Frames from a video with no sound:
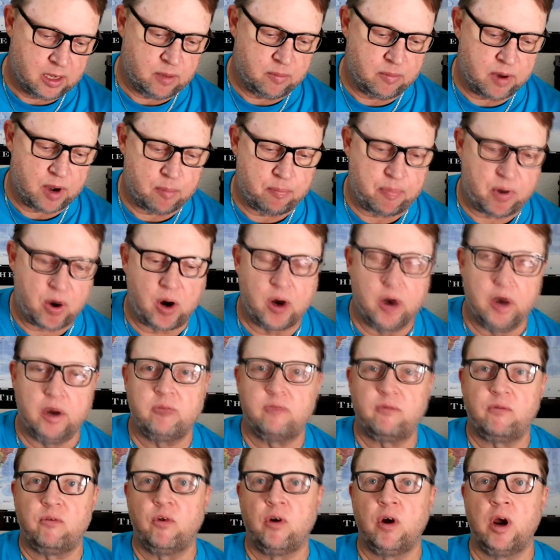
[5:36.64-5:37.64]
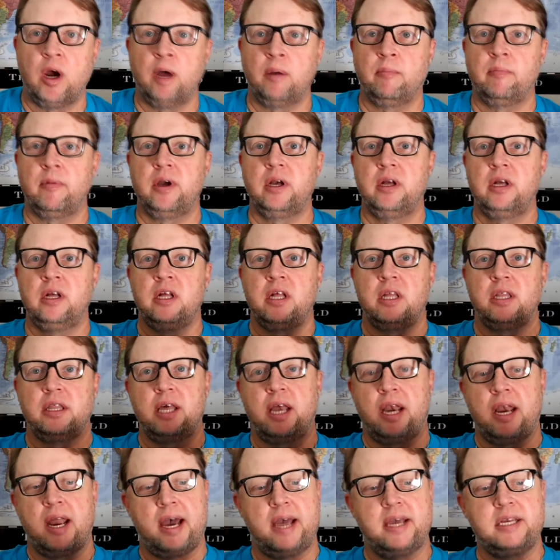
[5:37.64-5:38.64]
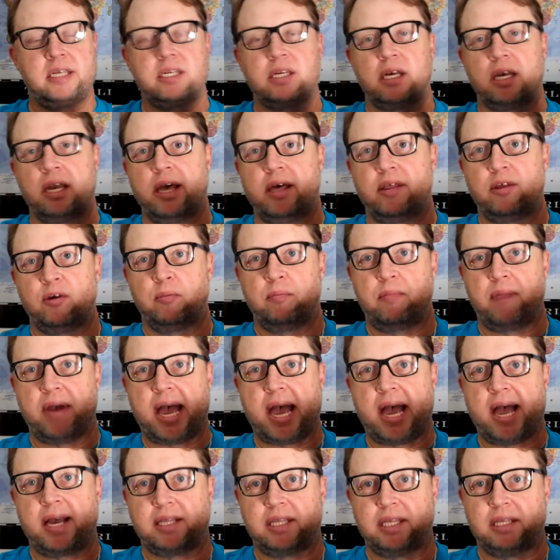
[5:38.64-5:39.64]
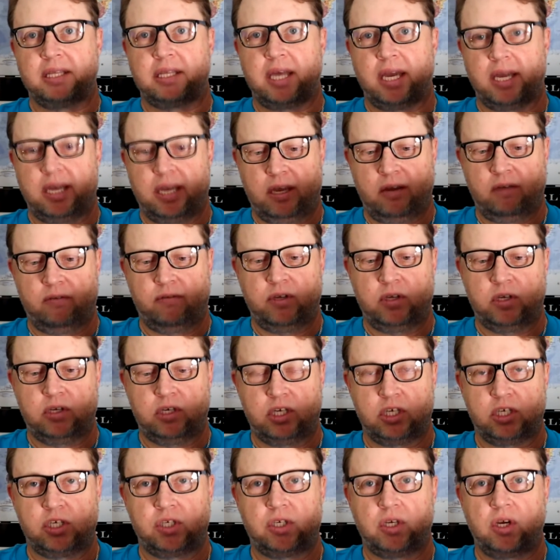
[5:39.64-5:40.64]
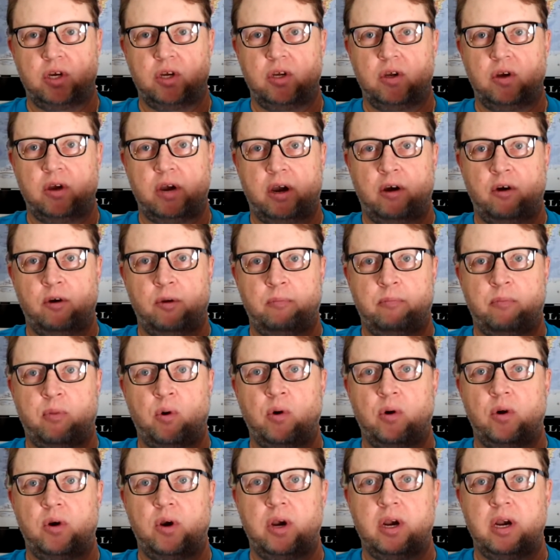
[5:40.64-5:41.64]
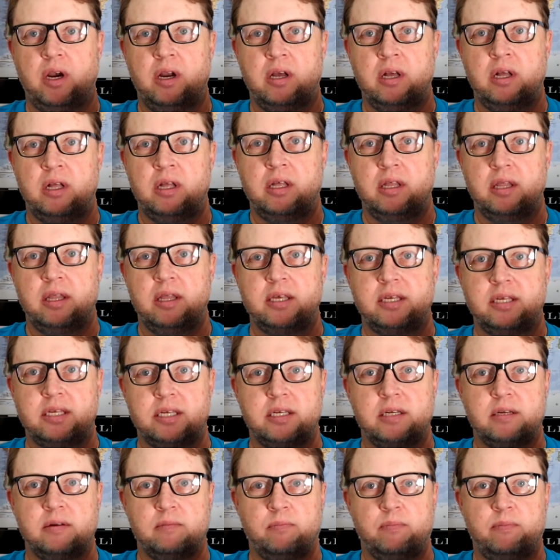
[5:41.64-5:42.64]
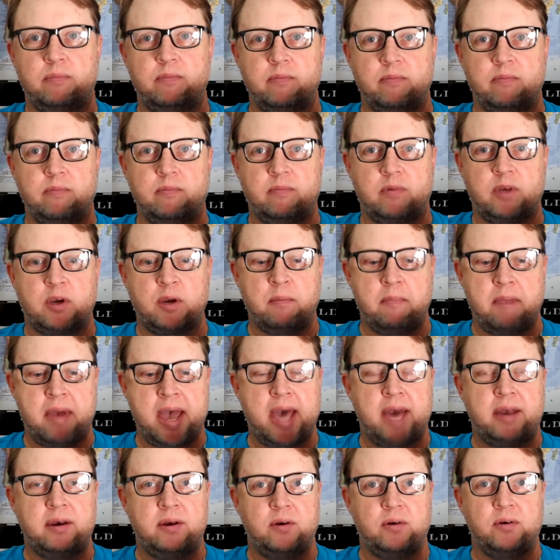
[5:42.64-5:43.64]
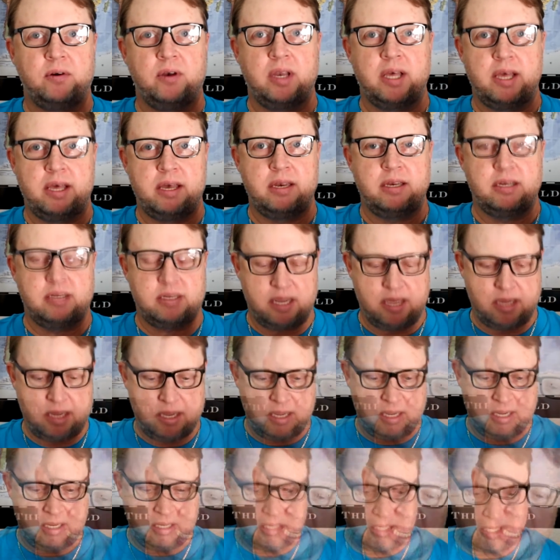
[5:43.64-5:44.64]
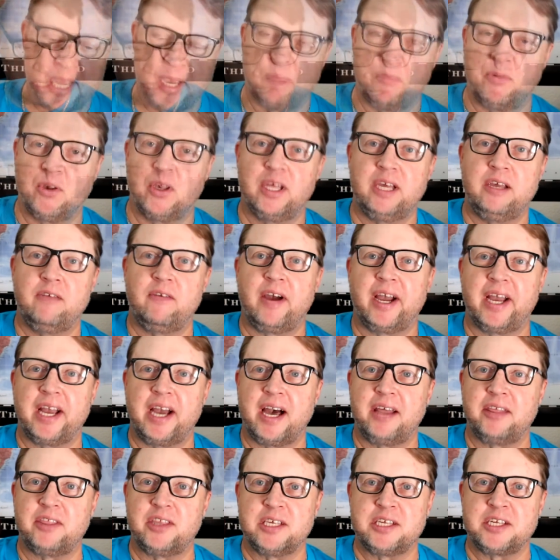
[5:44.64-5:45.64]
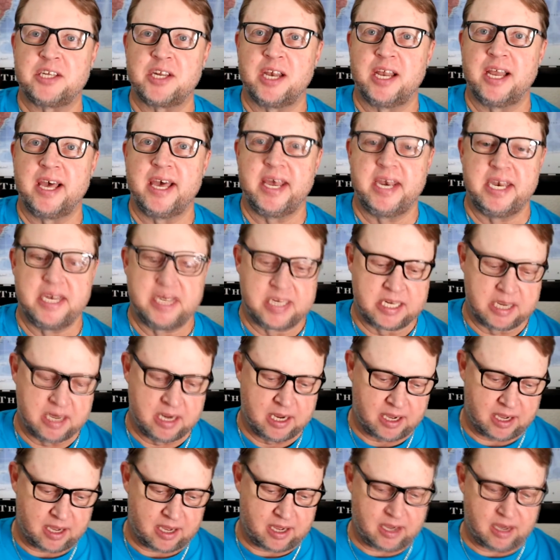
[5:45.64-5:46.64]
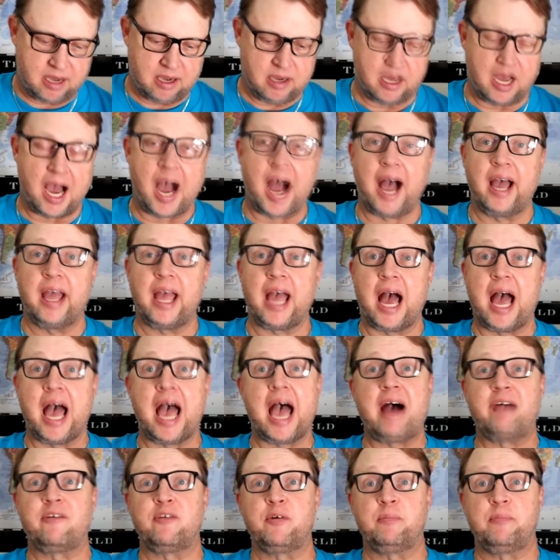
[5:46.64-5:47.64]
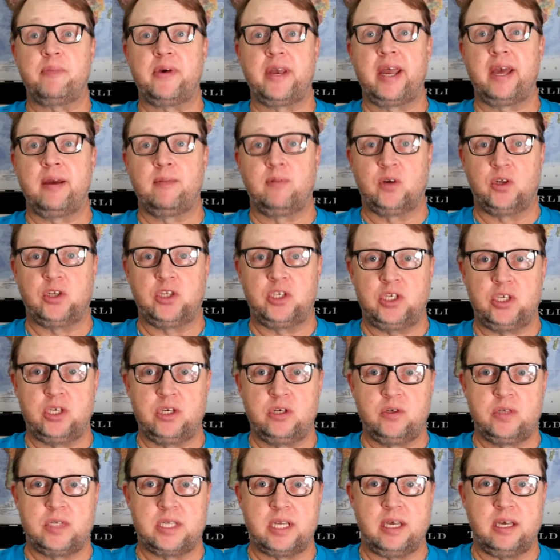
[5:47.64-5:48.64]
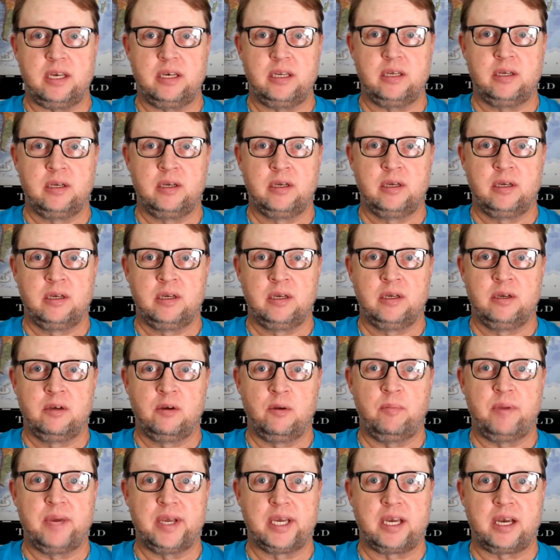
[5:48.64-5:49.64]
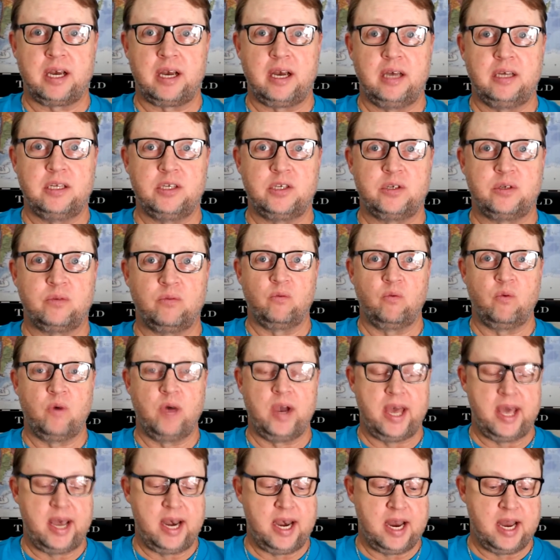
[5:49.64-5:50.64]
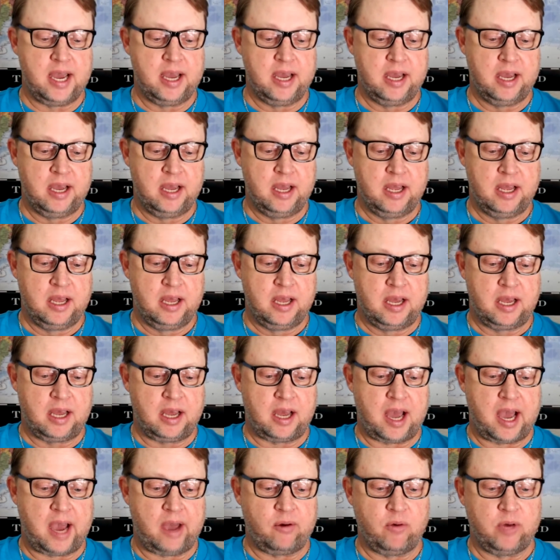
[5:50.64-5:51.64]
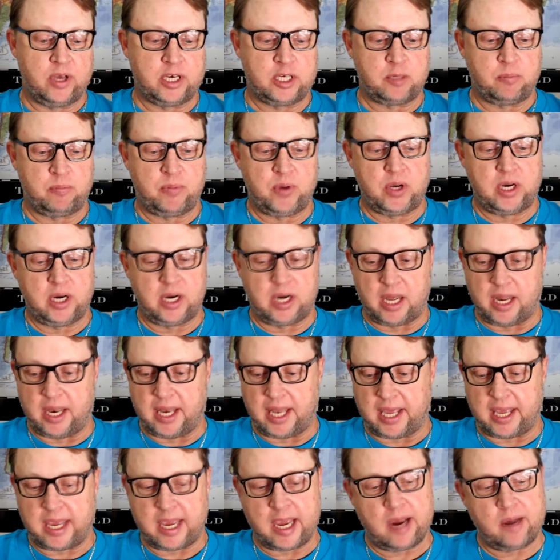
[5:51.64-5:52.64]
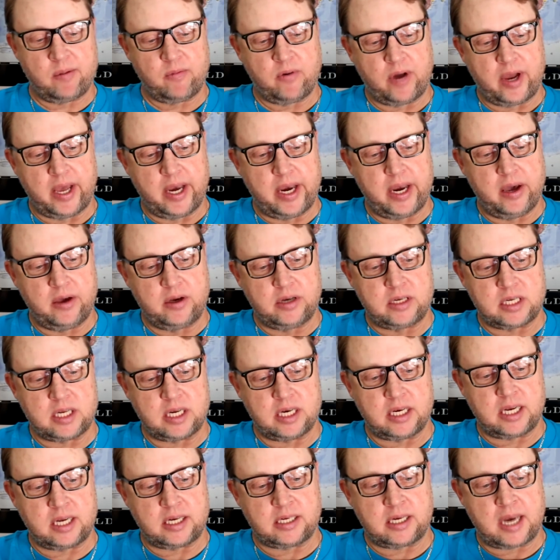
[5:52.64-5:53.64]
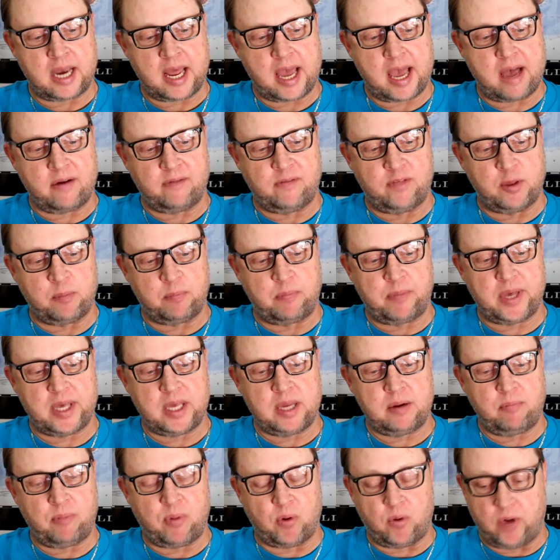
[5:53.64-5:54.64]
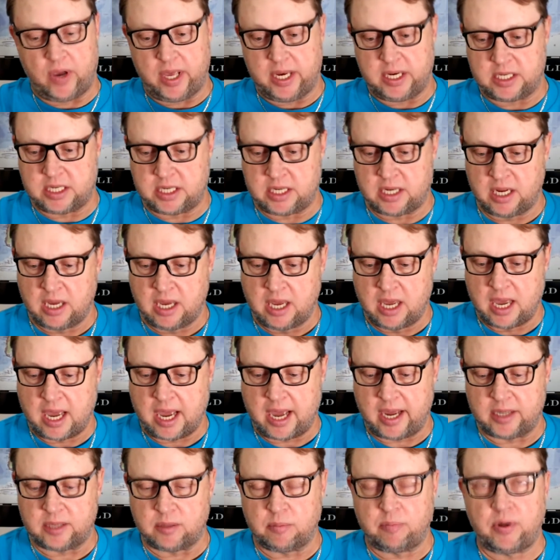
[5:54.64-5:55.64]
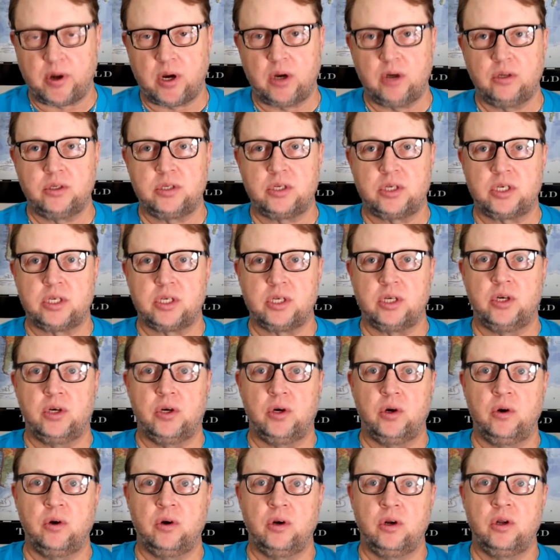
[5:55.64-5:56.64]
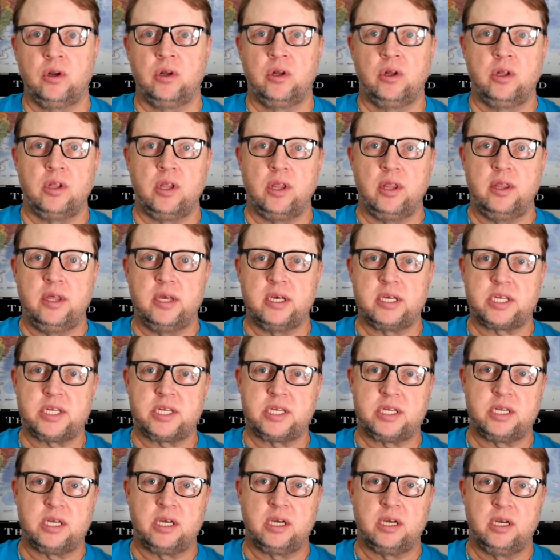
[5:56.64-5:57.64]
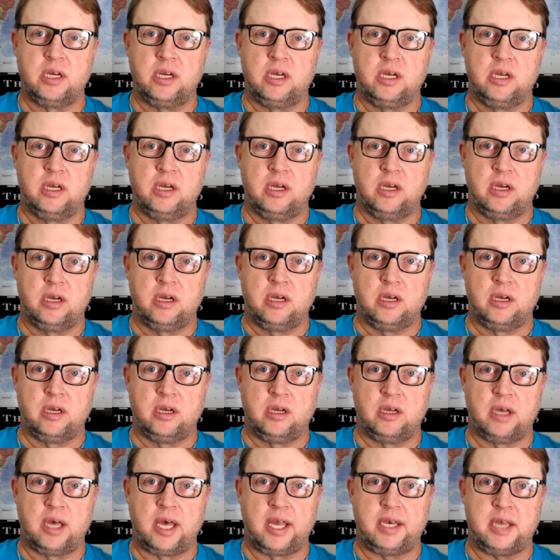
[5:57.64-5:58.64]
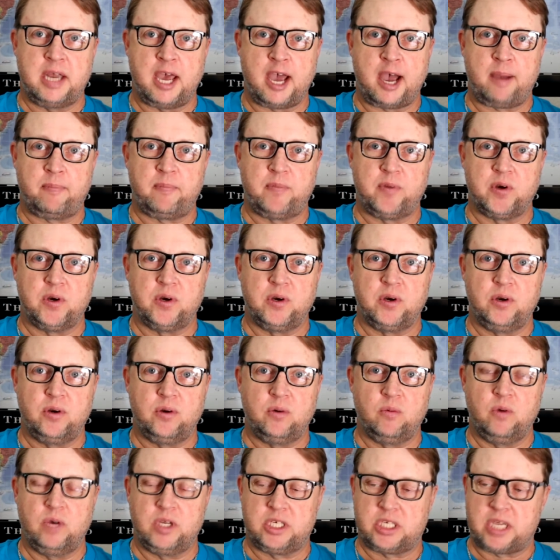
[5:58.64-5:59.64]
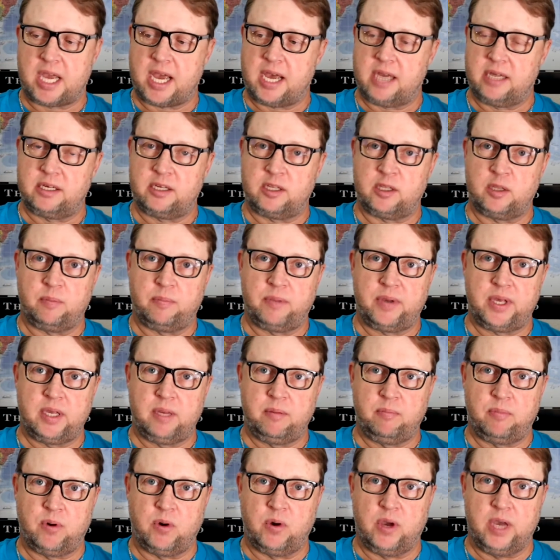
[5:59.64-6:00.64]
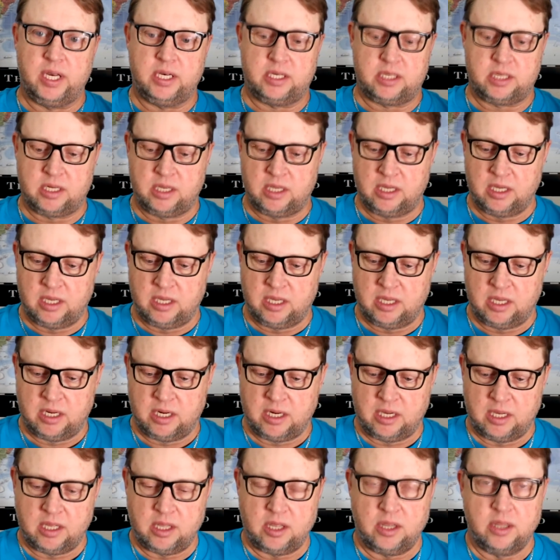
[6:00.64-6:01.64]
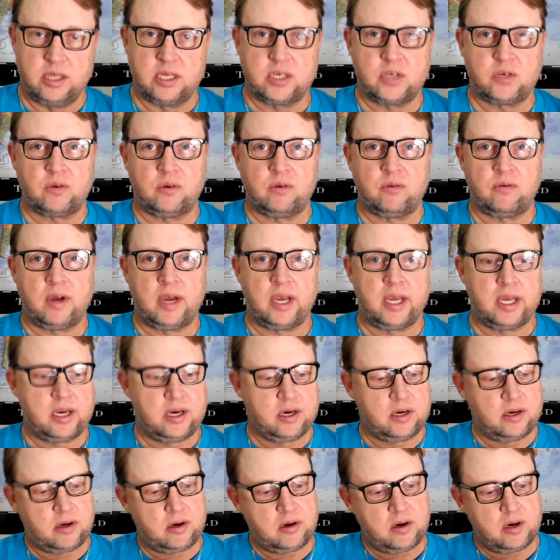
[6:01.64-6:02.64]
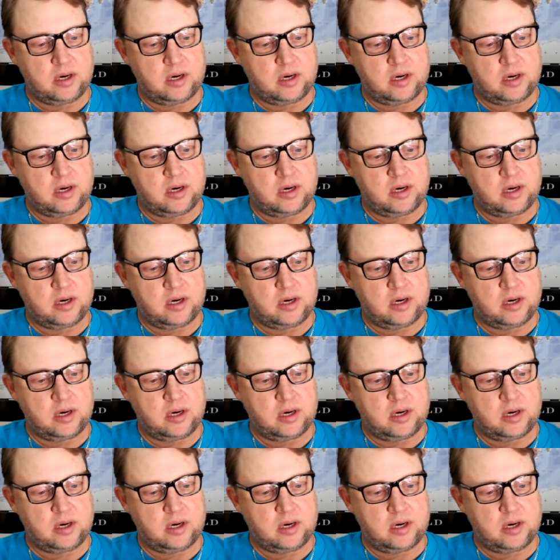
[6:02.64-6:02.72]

apart from the nice leather bag that they give you to show you how important this Commander lens is. I can't believe I got this lens. I haven't been able to use it because when I went to put it on the camera, I noticed it doesn't have the pinpoints as opposed to this adapter, which has the pinpoints. This one right here